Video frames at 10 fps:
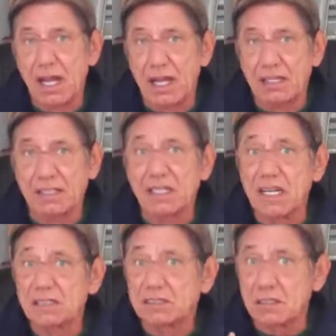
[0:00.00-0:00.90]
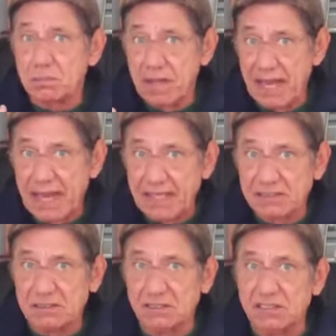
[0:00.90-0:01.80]
And against the
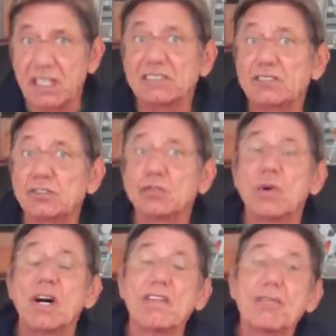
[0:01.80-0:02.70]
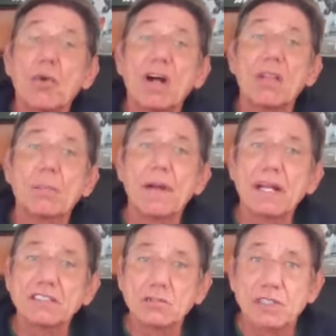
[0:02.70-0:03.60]
pass, the Jets are 12th, while the
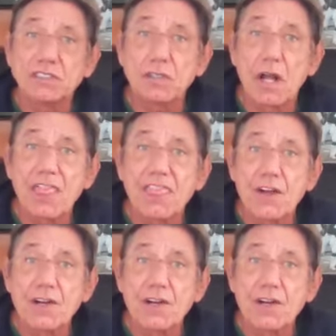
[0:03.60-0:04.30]
Patriots are